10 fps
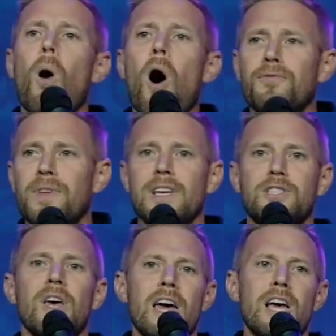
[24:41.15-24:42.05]
often
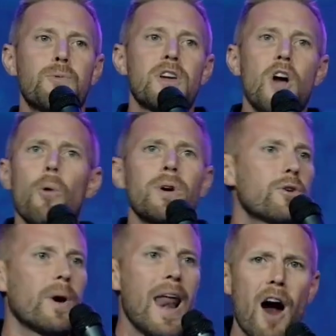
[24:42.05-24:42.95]
is we go
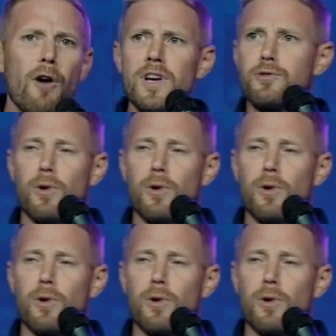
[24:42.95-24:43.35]
into an outreach,